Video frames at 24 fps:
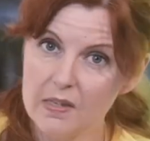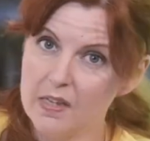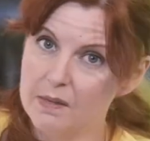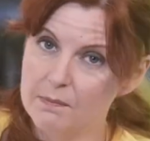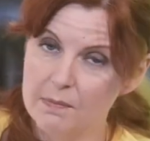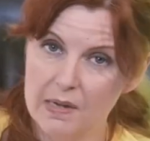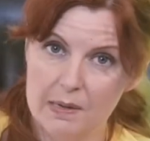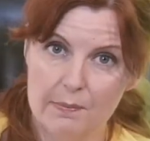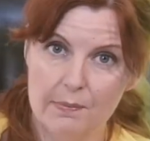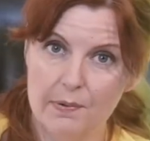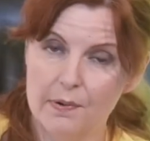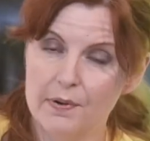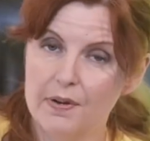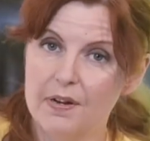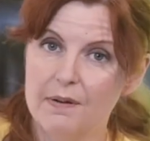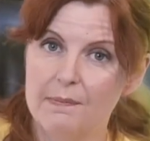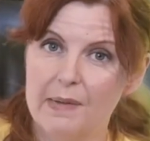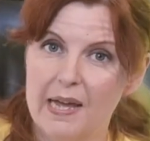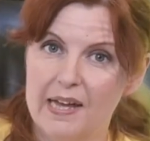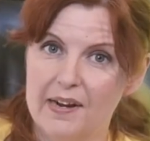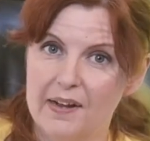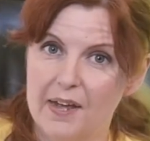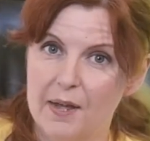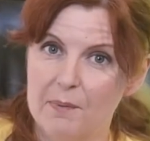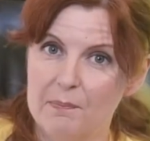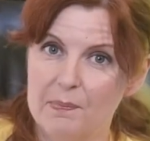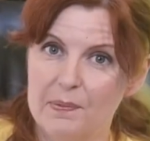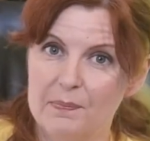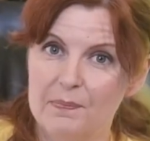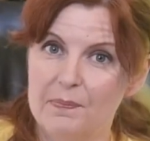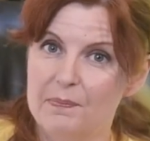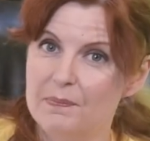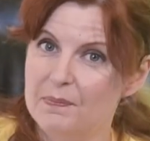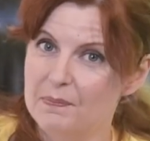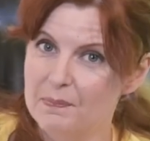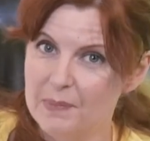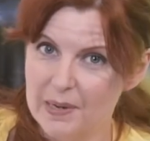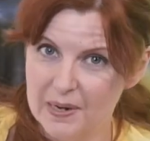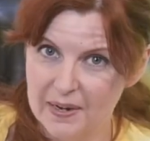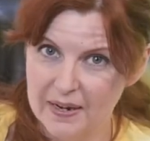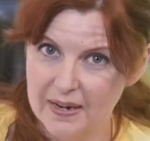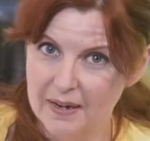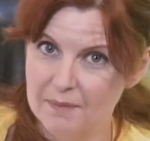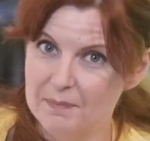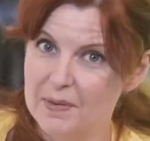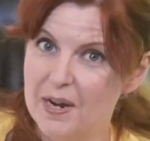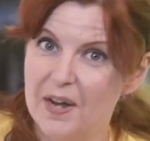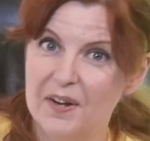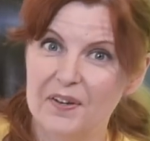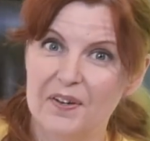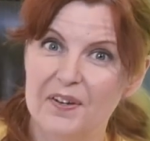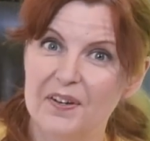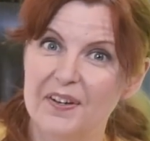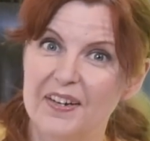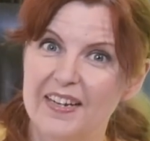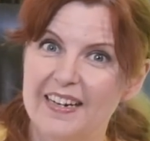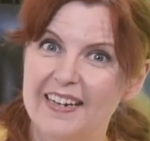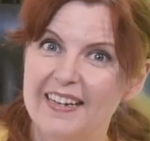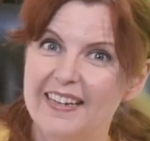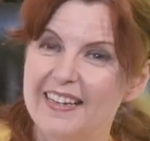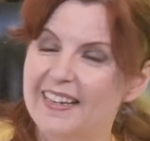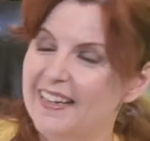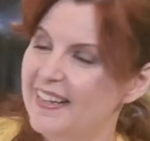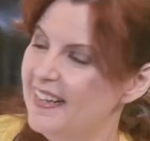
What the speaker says: My border met up, but I am not good.